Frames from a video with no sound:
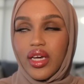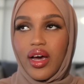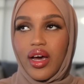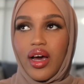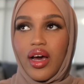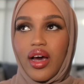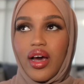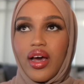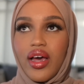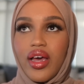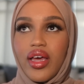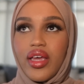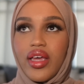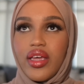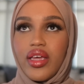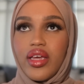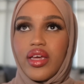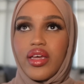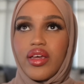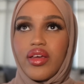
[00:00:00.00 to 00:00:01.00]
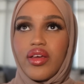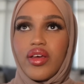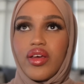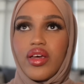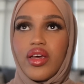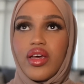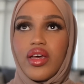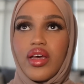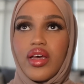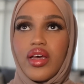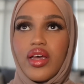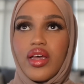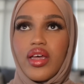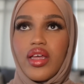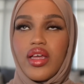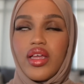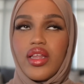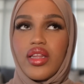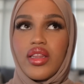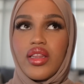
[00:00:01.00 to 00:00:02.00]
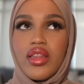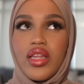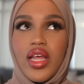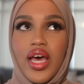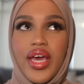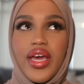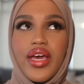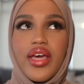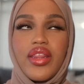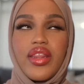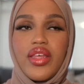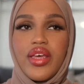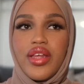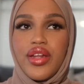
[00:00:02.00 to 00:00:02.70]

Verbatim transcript: I like the